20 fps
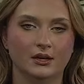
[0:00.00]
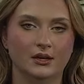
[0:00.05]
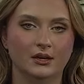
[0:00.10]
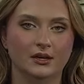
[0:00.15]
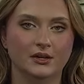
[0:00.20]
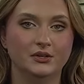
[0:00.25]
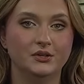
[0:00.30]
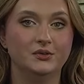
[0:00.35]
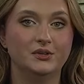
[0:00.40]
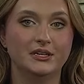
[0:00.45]

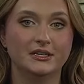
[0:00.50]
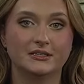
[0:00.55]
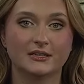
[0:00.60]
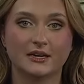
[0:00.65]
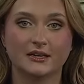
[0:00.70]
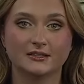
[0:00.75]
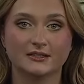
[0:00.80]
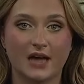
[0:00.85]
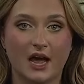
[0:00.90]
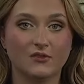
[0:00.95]
New
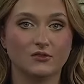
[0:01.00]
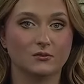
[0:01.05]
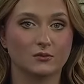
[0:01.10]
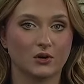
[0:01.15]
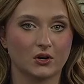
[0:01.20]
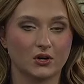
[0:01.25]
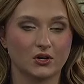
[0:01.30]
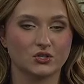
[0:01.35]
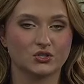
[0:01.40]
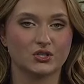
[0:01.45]
details have
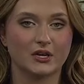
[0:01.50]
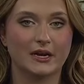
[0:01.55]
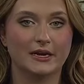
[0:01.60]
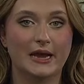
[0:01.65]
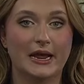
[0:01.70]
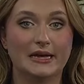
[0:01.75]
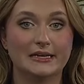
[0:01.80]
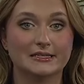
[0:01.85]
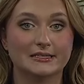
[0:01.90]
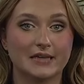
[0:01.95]
emerged in
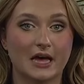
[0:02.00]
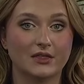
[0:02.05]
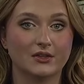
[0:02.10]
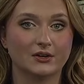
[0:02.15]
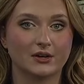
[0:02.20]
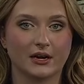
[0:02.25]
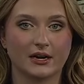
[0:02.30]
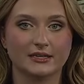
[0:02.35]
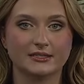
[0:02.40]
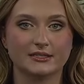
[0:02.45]
a
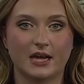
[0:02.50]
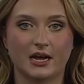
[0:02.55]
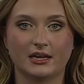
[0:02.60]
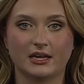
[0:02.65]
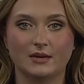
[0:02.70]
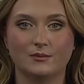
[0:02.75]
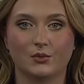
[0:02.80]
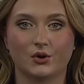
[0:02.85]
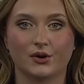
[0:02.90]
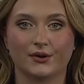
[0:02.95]
Southern Kentucky
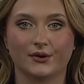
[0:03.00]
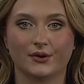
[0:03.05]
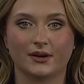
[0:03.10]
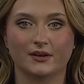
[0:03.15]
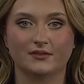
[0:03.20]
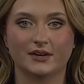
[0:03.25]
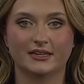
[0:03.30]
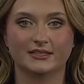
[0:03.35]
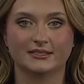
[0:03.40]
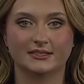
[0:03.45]
murder
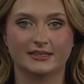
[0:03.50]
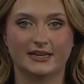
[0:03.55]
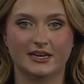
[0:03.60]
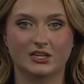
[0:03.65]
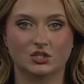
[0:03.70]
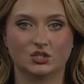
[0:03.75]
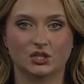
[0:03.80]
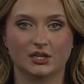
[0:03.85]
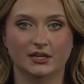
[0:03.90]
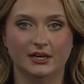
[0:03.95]

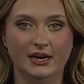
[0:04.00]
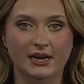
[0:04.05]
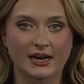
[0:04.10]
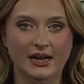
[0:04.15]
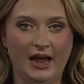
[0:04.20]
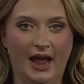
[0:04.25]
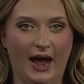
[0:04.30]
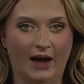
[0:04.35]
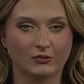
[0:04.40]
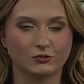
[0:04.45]
investigation
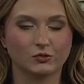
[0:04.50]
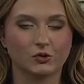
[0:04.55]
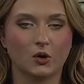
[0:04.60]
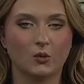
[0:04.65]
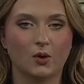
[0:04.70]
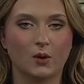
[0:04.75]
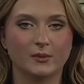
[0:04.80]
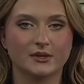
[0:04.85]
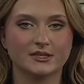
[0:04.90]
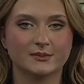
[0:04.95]
after a
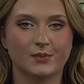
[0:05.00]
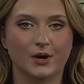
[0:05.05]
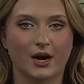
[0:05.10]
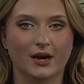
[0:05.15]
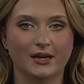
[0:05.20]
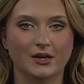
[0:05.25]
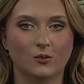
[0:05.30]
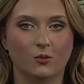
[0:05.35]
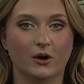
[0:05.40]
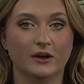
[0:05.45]
woman's
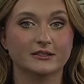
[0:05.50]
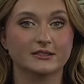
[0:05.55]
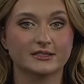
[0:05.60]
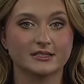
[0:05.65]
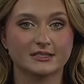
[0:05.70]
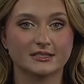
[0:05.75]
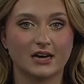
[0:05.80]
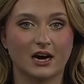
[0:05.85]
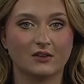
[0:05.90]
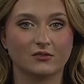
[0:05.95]
body was
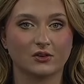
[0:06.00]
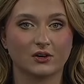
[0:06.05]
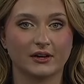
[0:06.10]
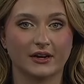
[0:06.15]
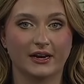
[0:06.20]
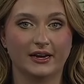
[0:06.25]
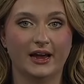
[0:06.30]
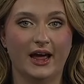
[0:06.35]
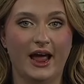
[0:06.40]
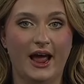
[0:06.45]
discovered
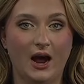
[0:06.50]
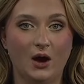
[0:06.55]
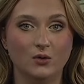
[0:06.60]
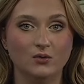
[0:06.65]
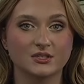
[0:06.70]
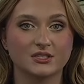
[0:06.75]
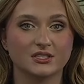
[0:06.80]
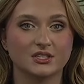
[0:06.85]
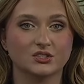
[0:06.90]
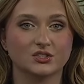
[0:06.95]
in a
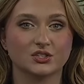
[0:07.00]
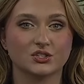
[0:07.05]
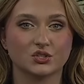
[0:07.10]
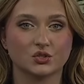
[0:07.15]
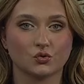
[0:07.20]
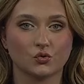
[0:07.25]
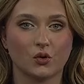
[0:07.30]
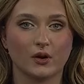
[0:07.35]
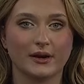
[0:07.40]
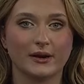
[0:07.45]
house
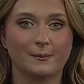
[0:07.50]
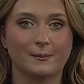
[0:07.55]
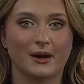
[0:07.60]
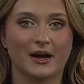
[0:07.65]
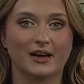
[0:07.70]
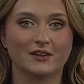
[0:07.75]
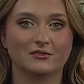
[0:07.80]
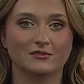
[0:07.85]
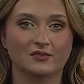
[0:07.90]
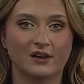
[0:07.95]
destroyed
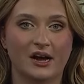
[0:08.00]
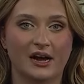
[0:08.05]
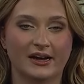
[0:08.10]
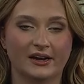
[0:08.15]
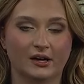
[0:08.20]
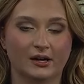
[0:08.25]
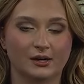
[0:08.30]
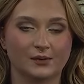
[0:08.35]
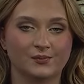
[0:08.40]
by fire.